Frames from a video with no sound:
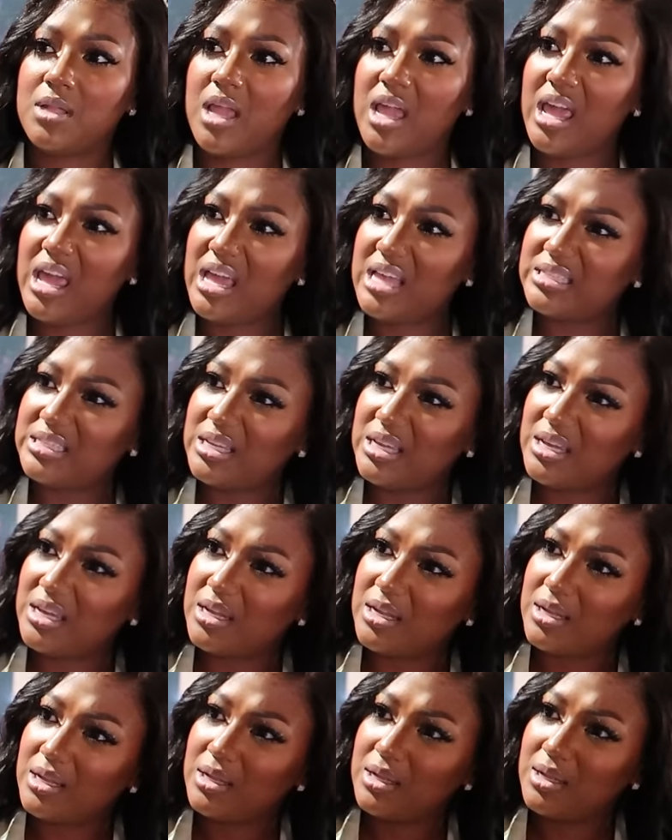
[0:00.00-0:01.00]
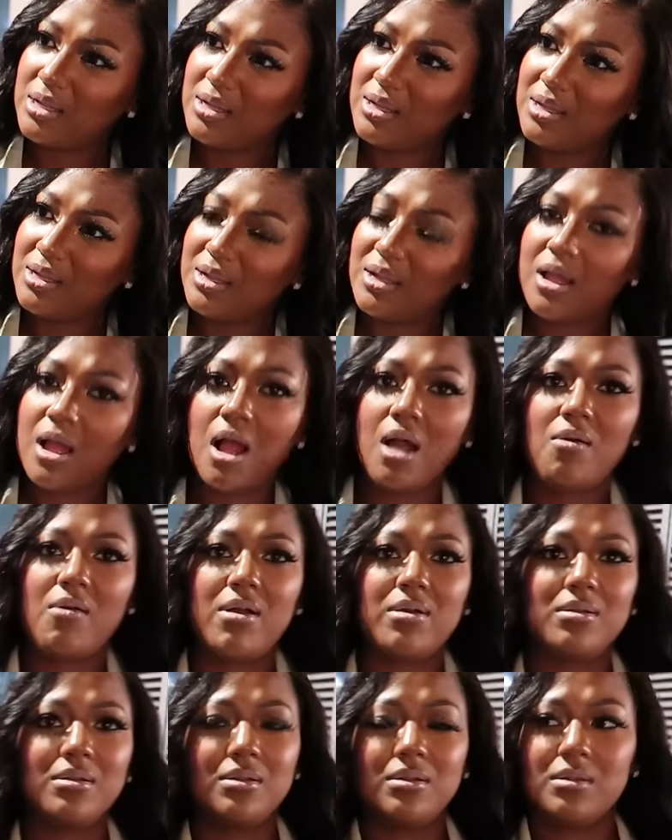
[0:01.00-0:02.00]
Is it? On
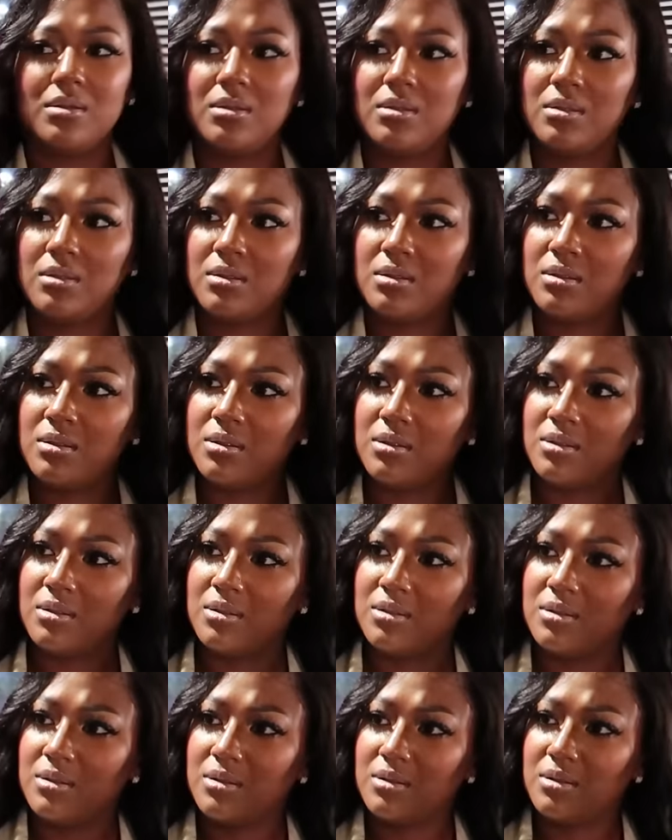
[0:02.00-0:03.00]
that email we got, didn't it say